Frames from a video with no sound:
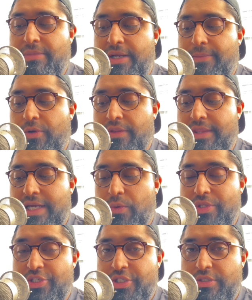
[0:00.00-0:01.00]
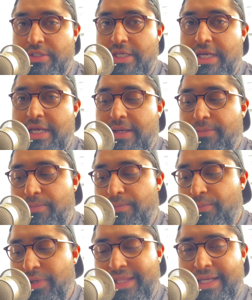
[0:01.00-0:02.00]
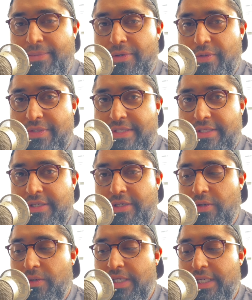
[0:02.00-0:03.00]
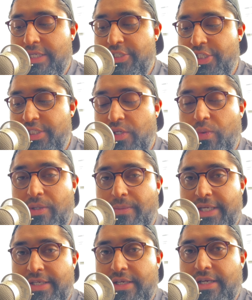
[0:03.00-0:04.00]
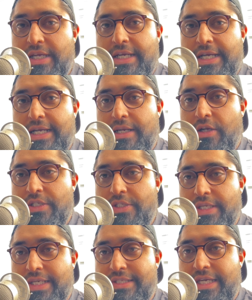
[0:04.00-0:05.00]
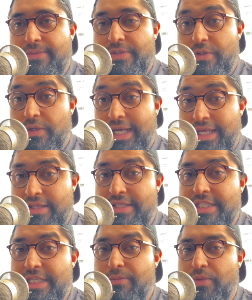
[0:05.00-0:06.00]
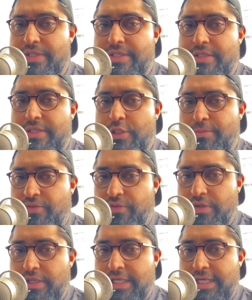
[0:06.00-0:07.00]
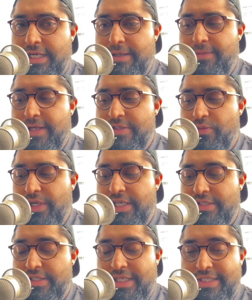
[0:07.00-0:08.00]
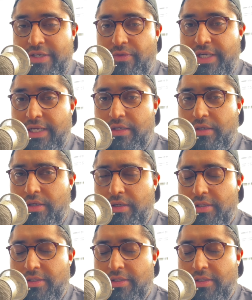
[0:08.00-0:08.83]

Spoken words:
my opponent there with a shield, putting in that pose, you know, GG, well played. On to the next game. So again, this team was super fun. It's really just exhilarating. Oh,